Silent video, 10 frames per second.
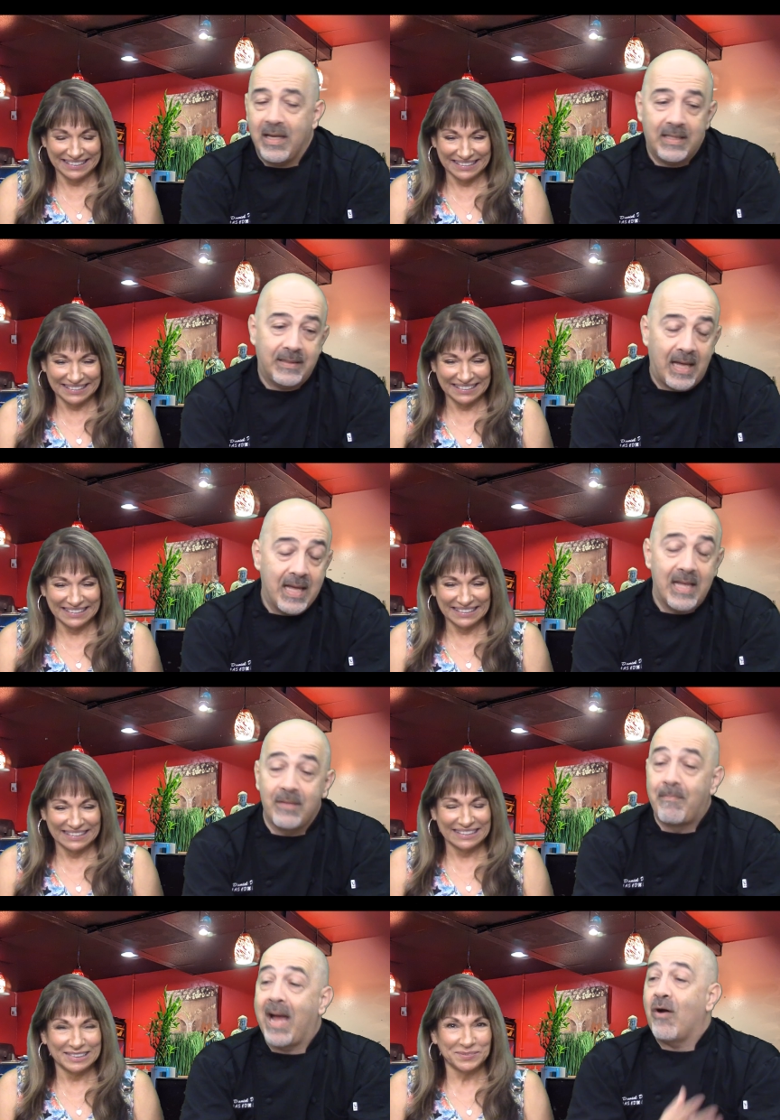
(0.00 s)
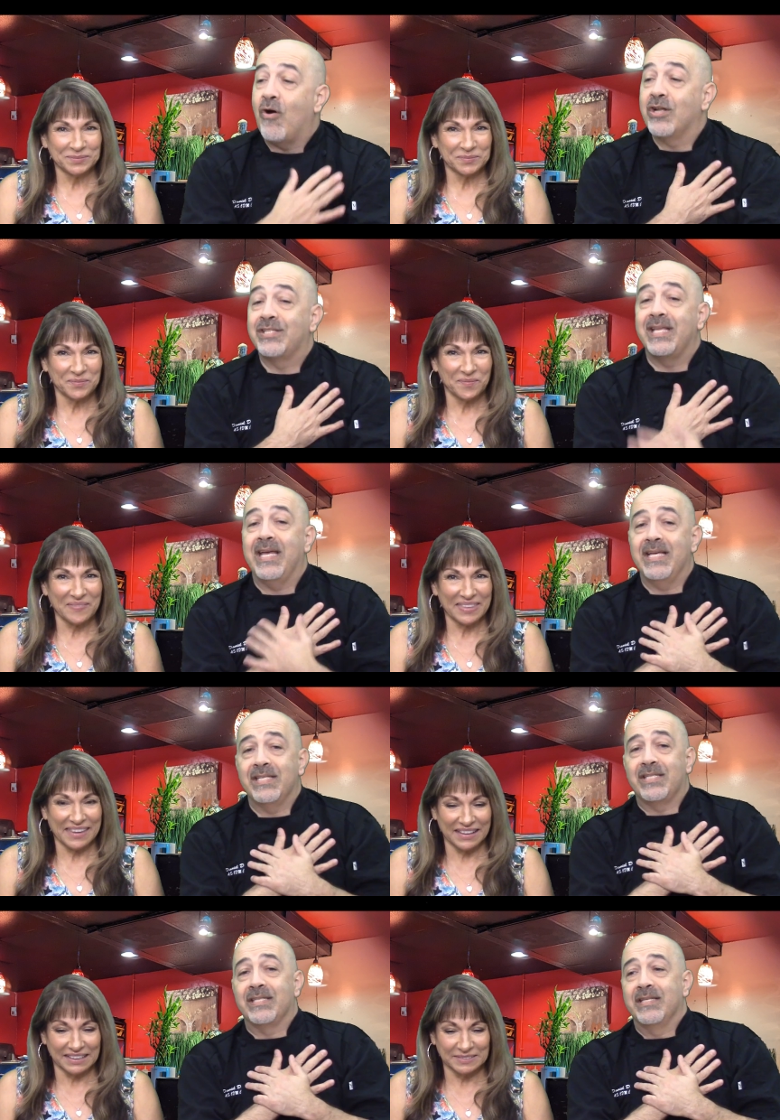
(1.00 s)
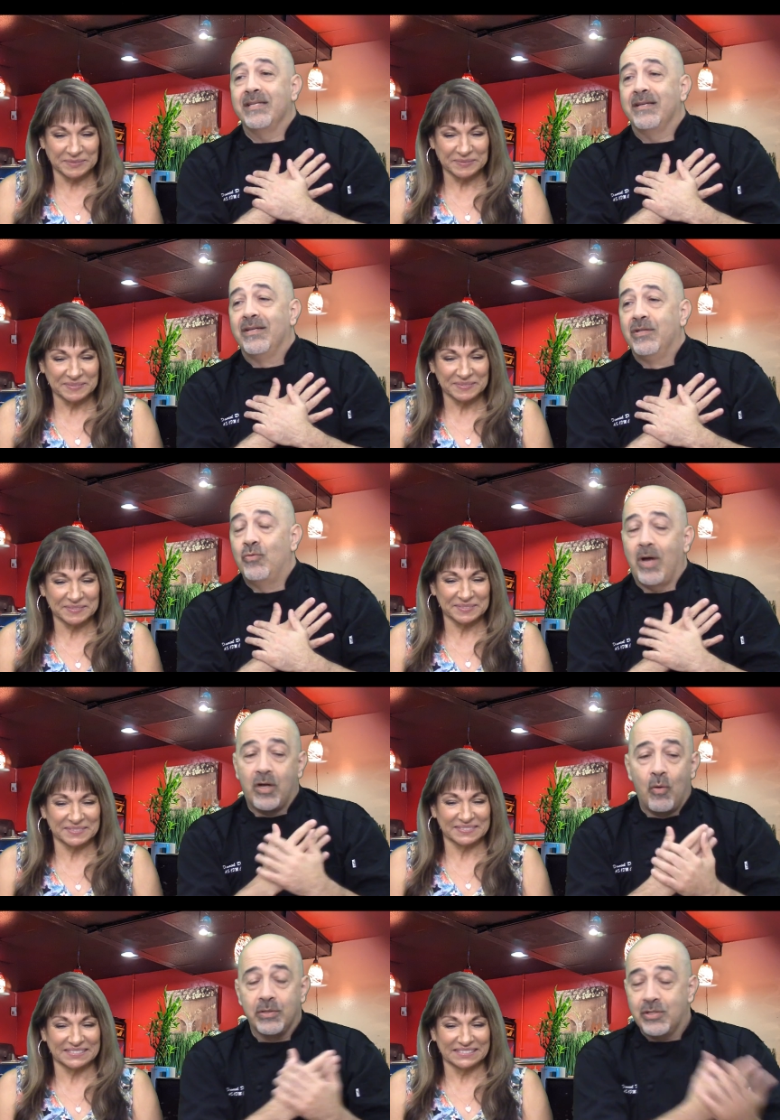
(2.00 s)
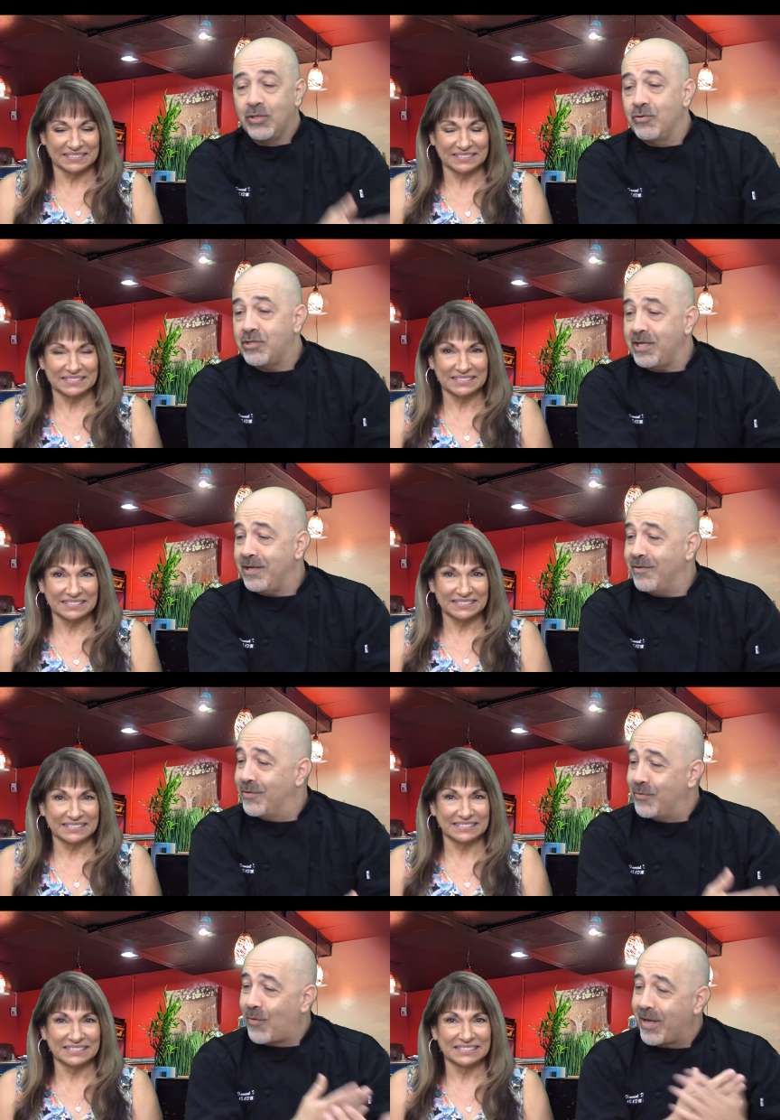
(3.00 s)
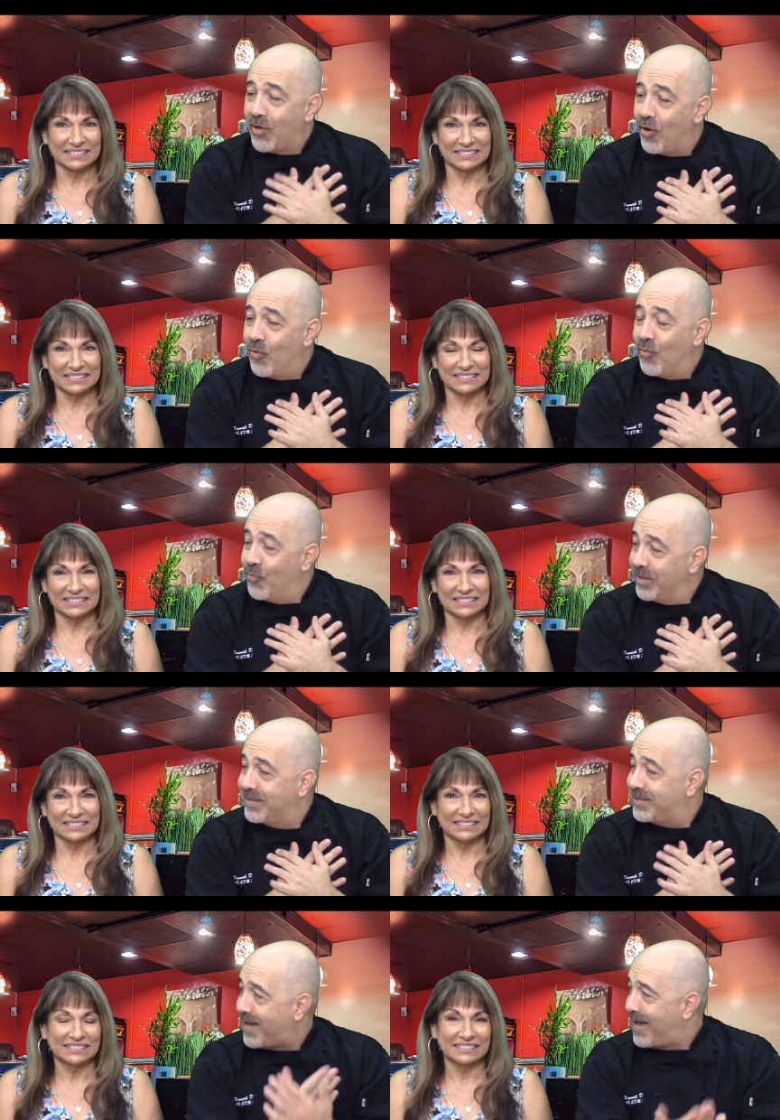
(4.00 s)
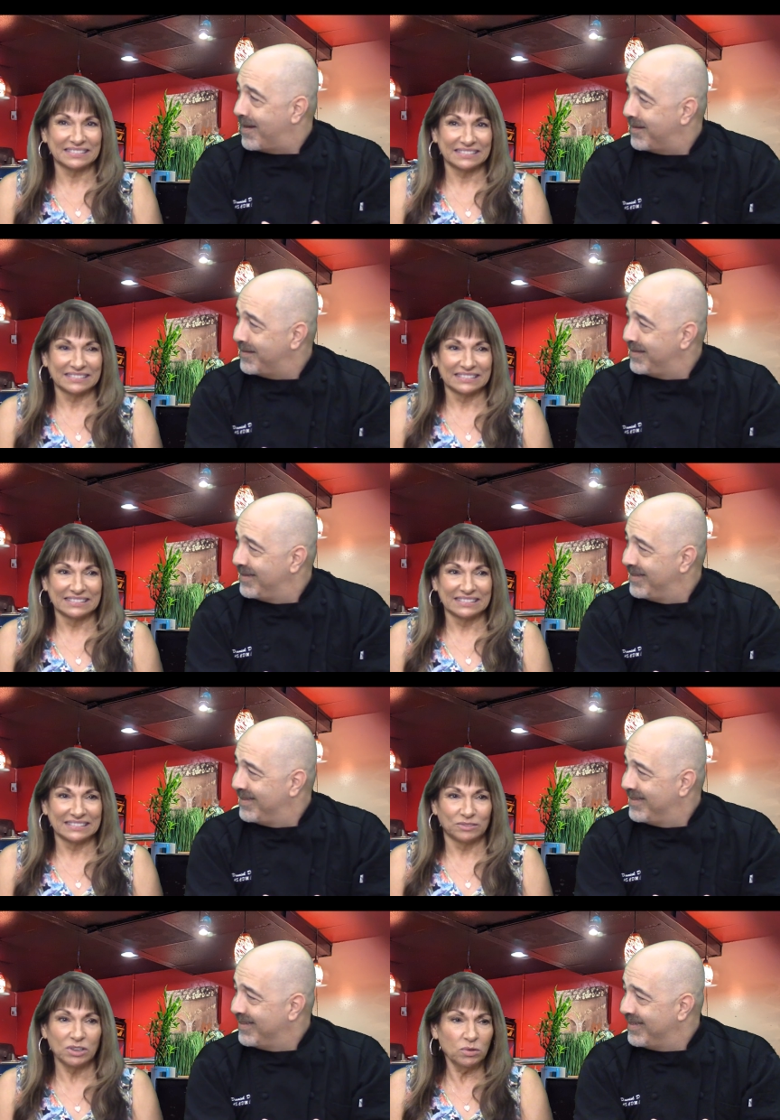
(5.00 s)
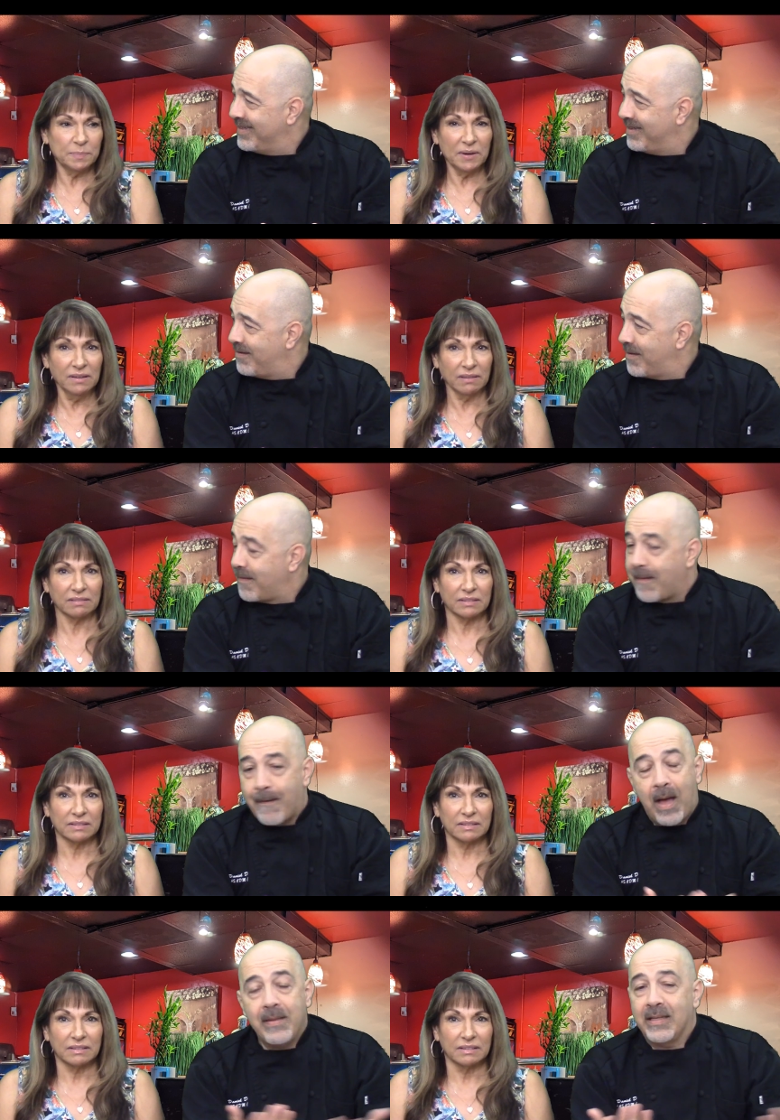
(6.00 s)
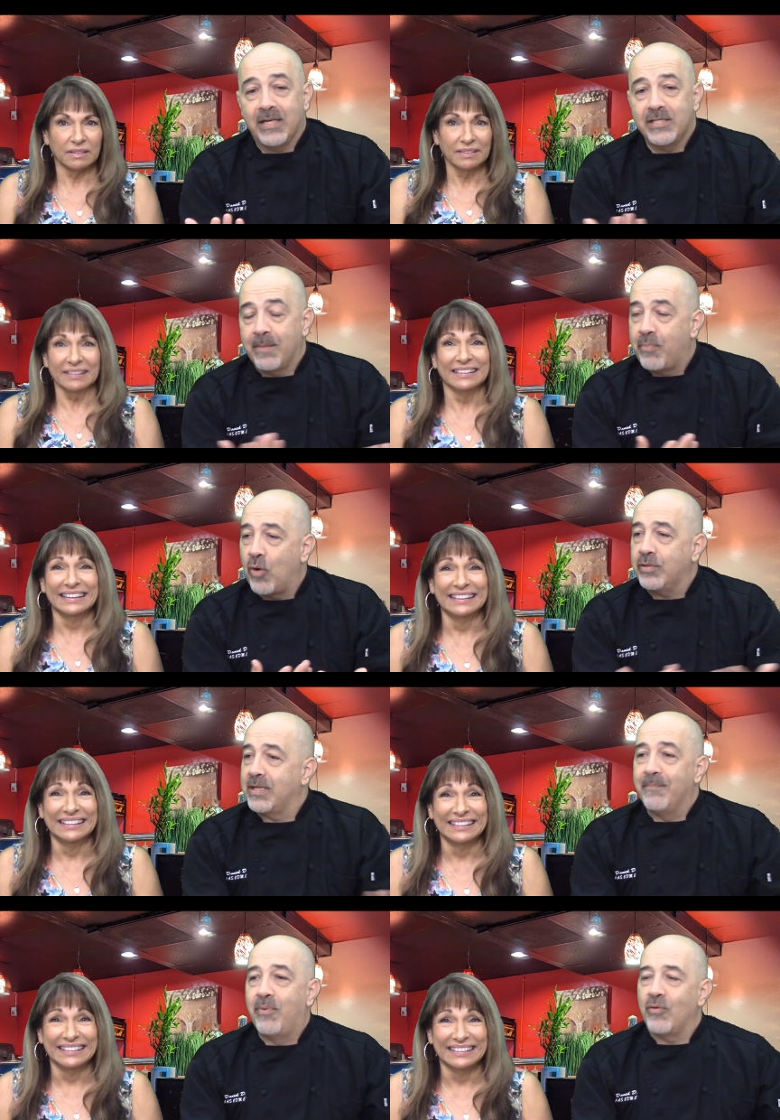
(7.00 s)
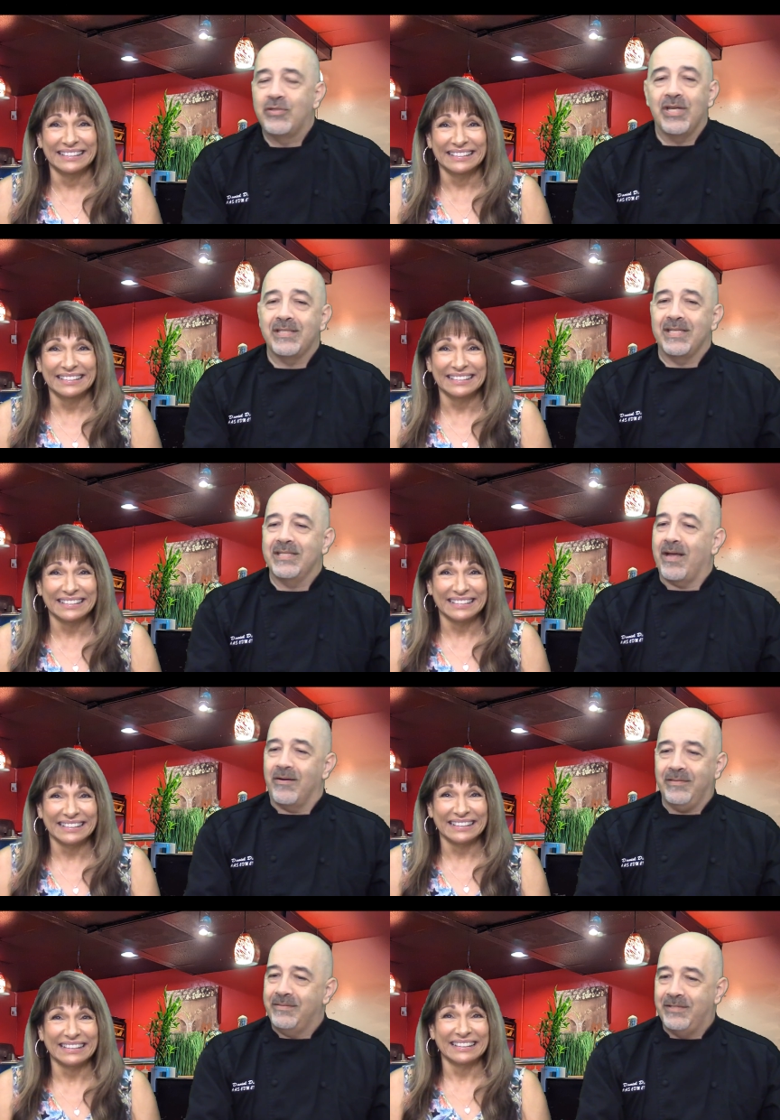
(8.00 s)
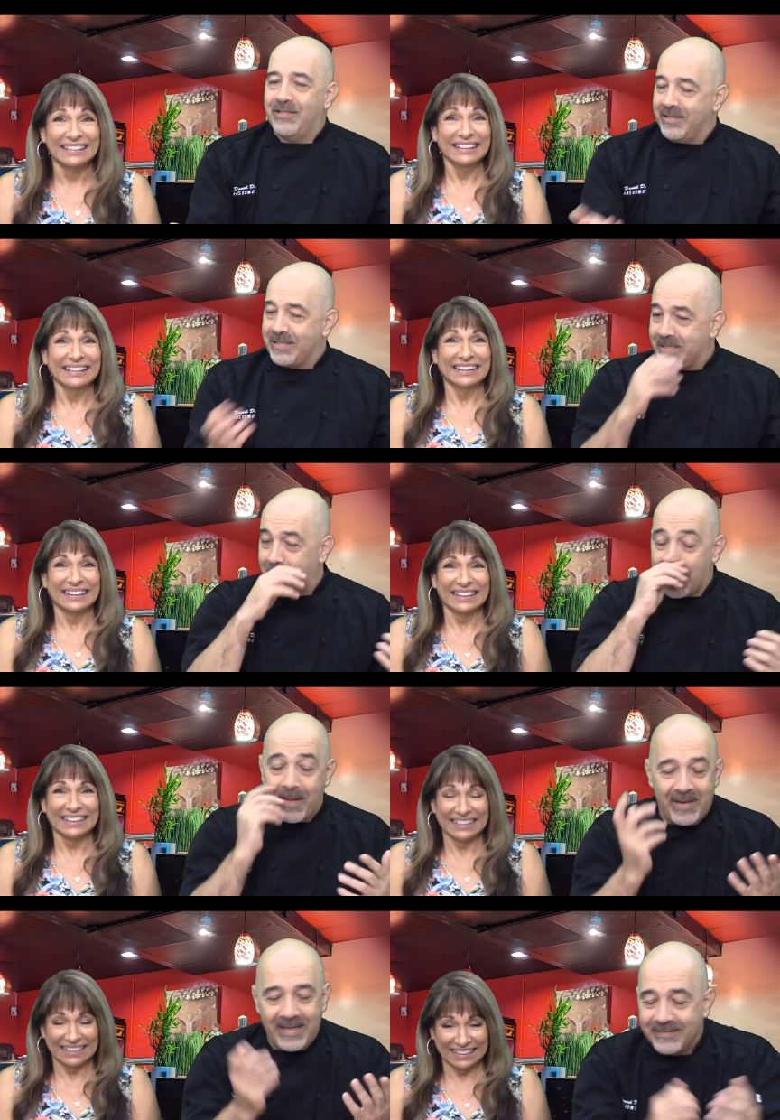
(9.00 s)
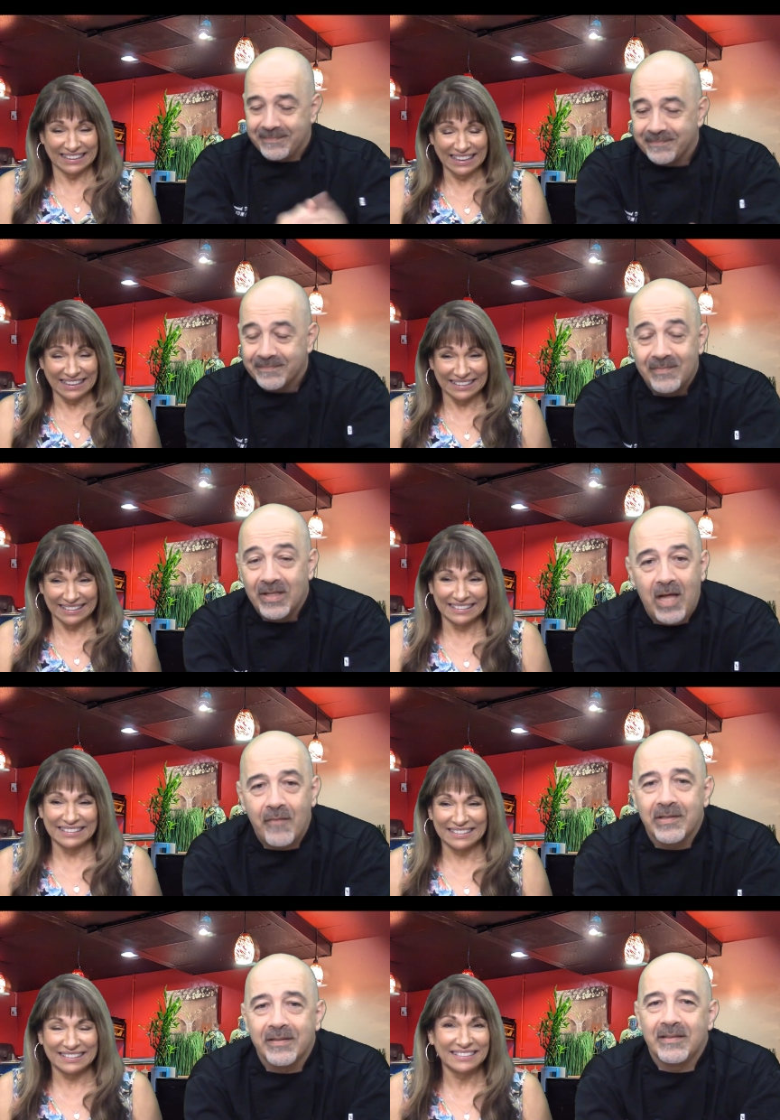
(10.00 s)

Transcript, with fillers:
Speaker 1: I my hardest thing is, do I go with the sushi or do I go with the Thai?
Speaker 2: We go with both
Speaker 1: because they're both they're both just as you know just as good. I mean, yeah, love it, oh,